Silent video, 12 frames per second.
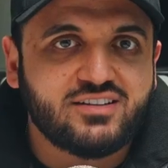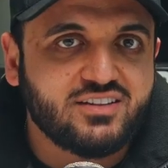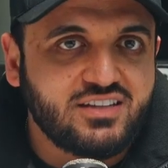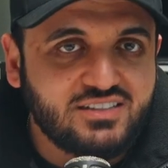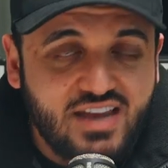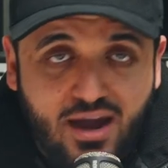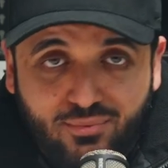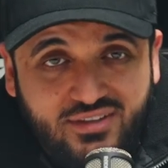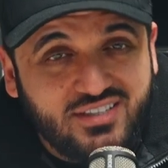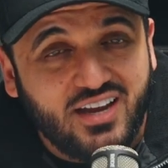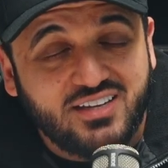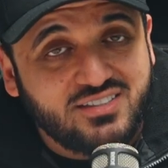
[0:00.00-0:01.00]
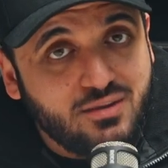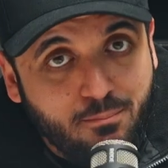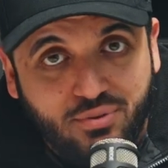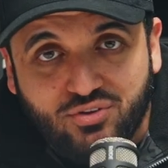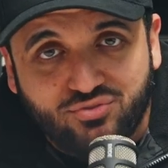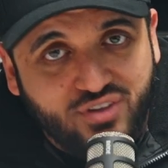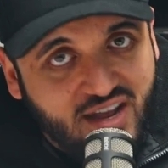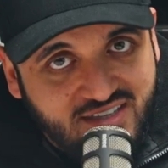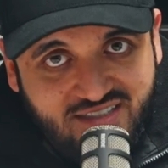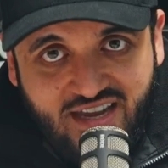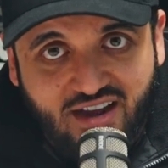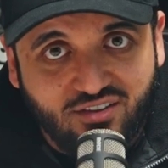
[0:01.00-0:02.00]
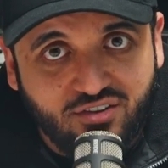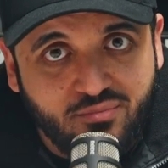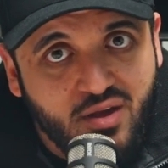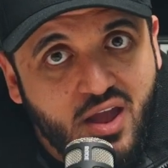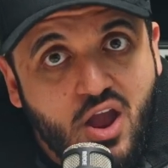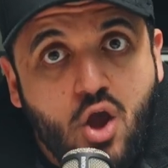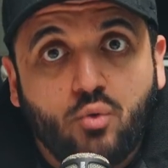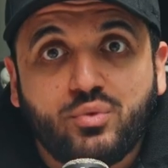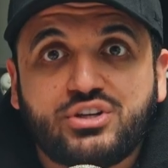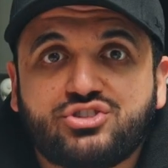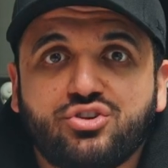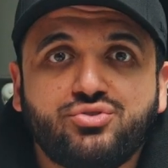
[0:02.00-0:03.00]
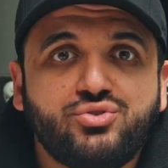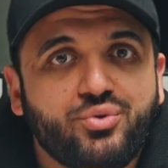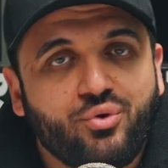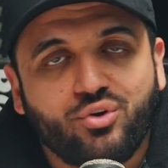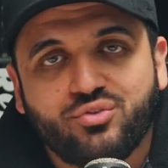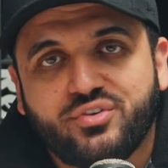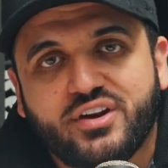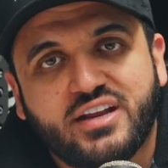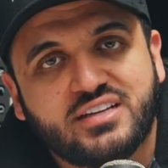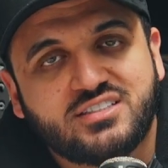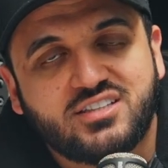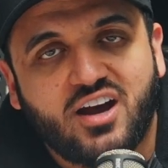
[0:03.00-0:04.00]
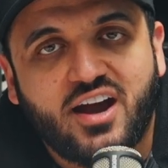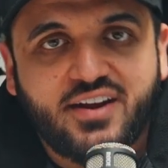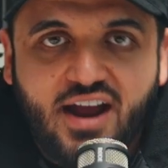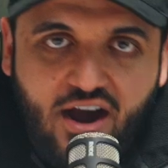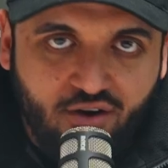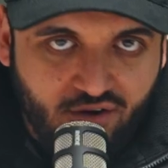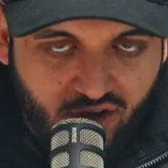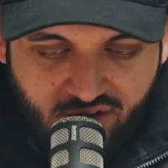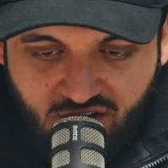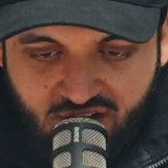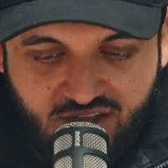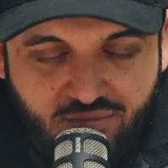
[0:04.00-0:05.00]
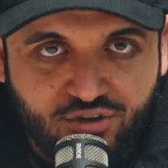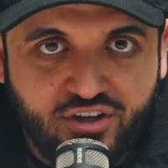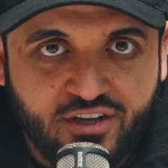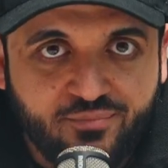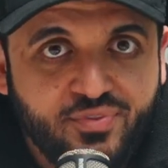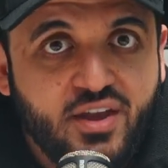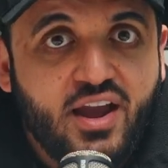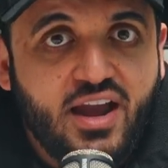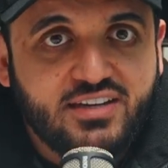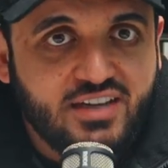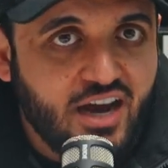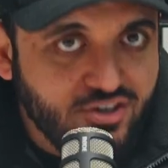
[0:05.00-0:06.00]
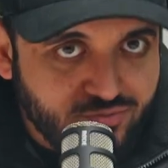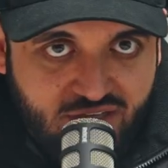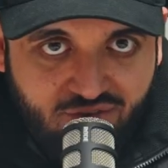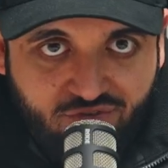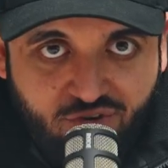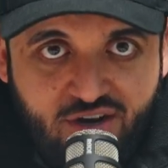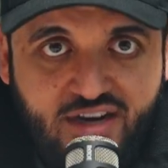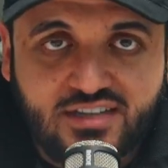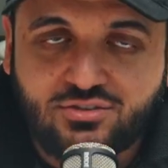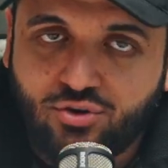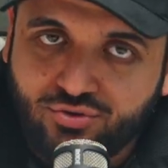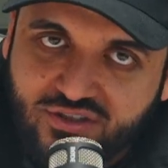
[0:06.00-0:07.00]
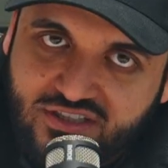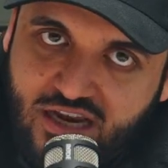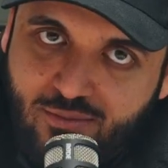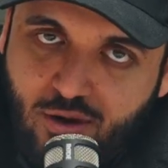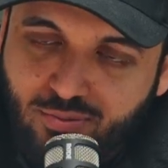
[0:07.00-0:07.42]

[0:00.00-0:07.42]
like this, how we test, build, and scale them, we show you all of it inside our online community. It's 100% free. It's called the CMO